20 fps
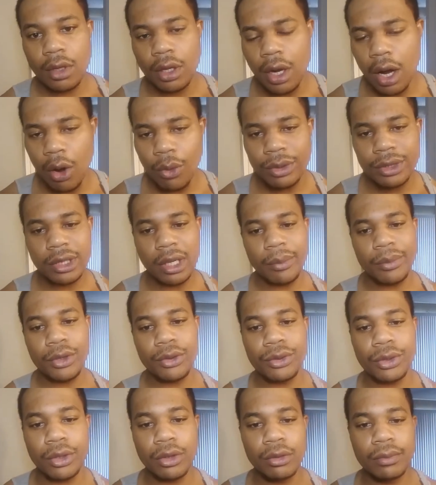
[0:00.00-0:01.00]
Yo, what's up,
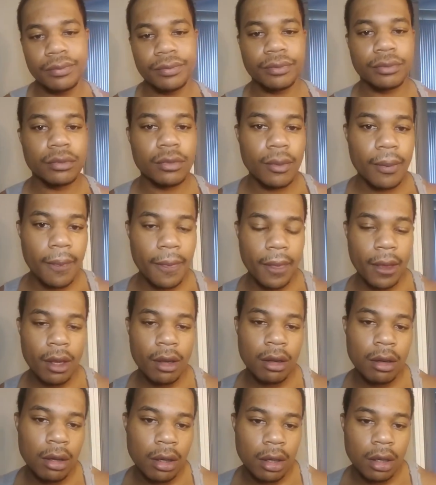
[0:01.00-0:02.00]
YouTube?
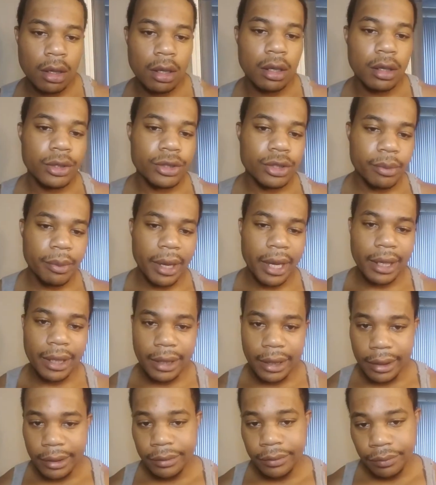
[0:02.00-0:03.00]
It's the man
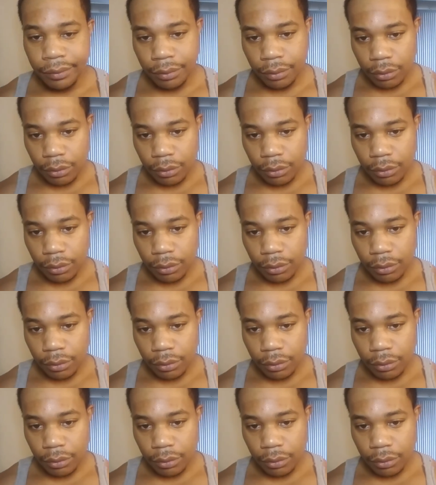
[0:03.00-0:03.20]
again,